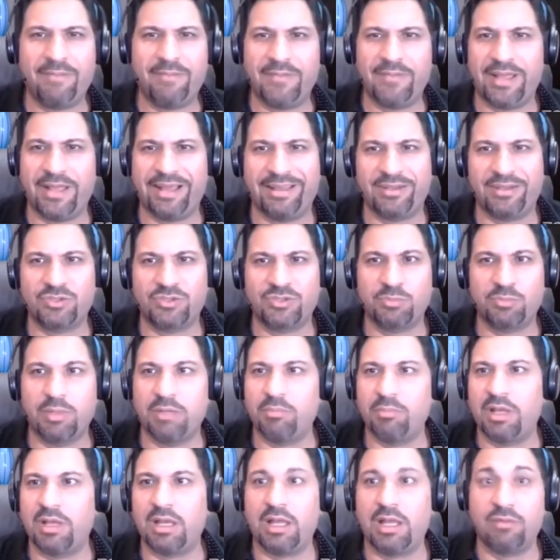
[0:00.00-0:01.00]
I'm not going to
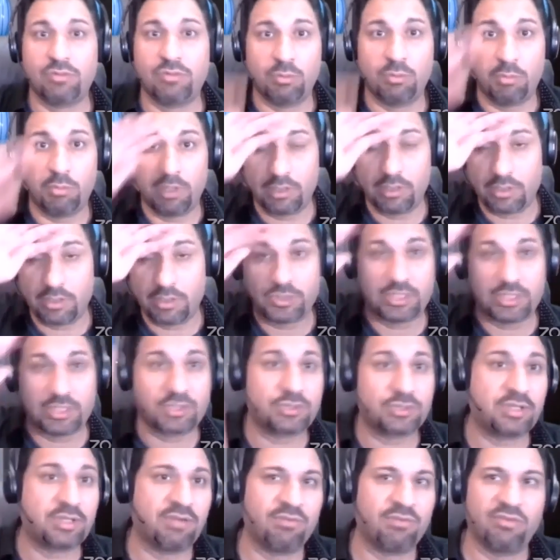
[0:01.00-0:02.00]
spend my life to build a
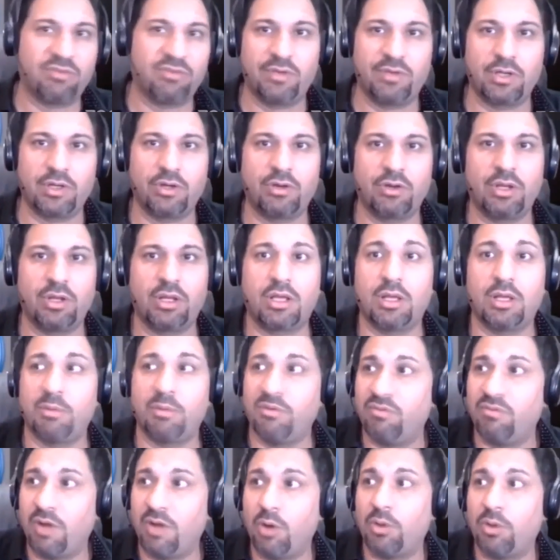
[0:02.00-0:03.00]
six, seven figure
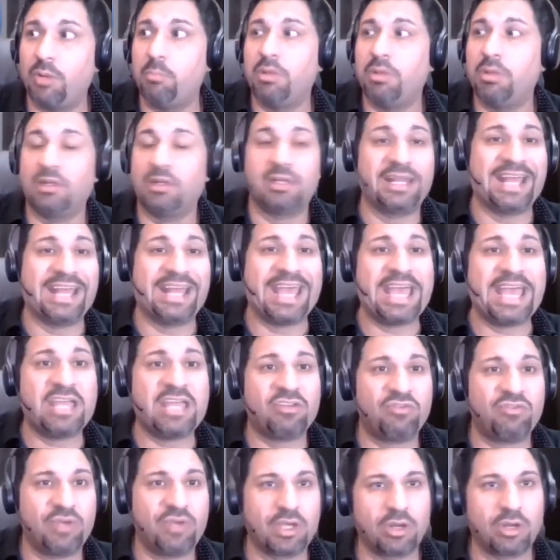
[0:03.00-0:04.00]
income. If I want to build an
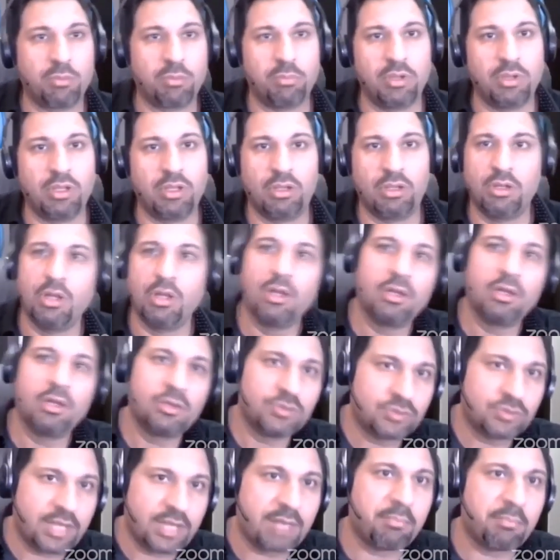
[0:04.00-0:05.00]
eight figure,
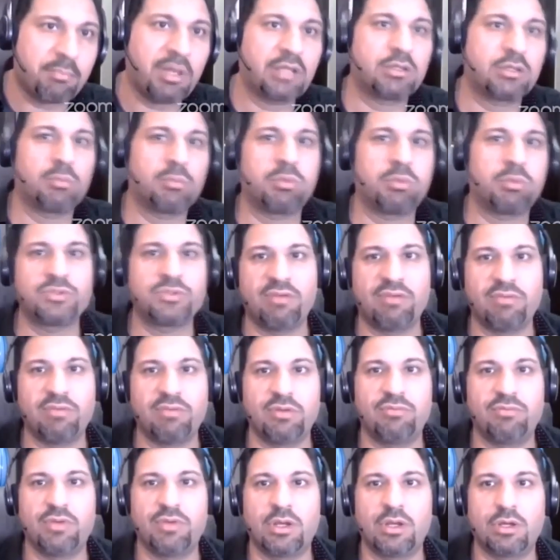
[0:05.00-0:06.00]
say multiple
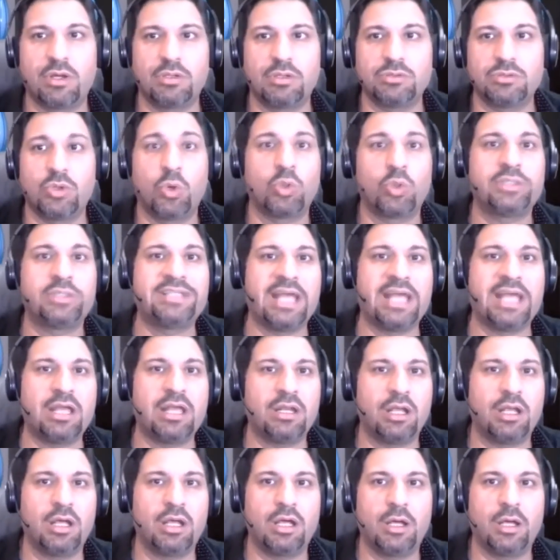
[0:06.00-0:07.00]
seven figure or
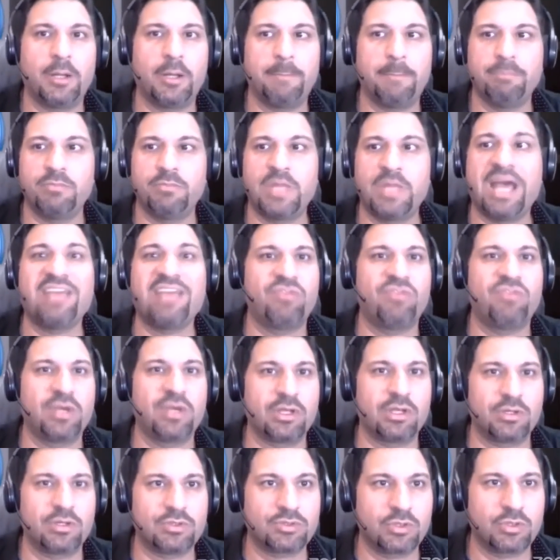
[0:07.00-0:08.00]
ten, uh, nine
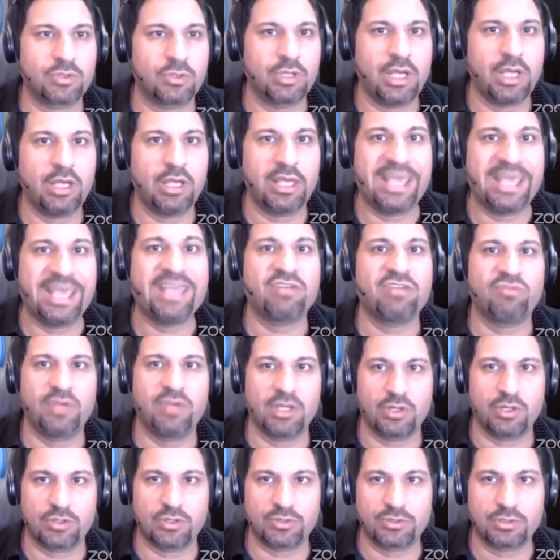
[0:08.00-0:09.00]
figures, okay, eight
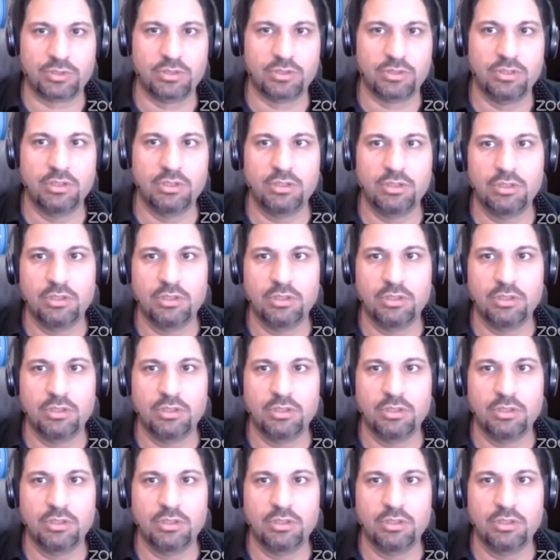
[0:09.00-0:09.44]
figures.